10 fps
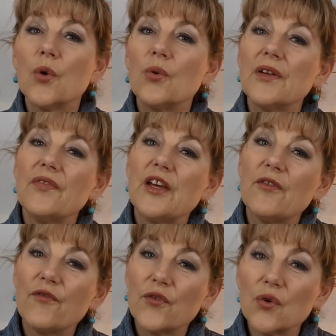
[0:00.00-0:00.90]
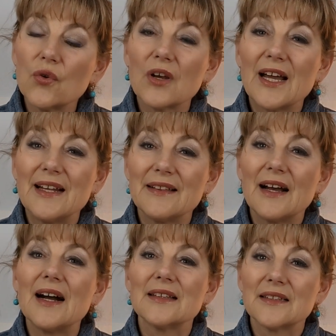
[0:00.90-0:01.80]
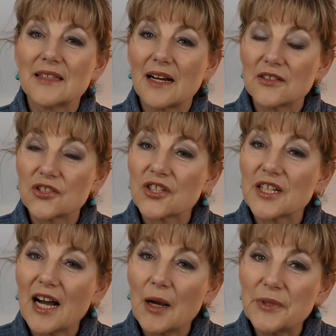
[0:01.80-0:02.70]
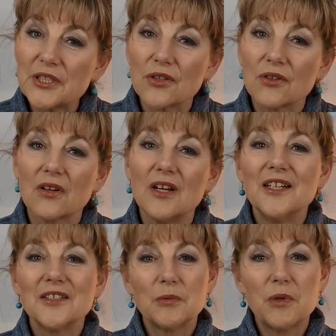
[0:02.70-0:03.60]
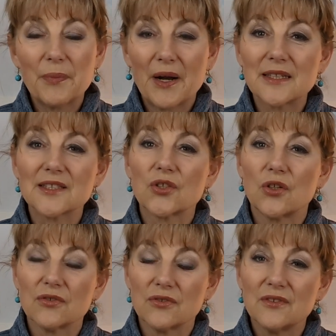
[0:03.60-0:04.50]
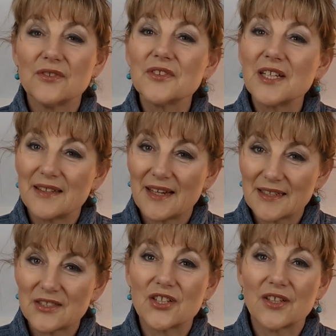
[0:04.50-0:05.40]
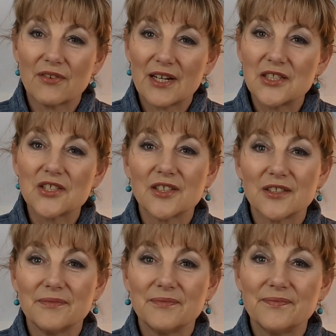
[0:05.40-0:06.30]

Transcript: with their full and untouched capital to be passed on to the next generation.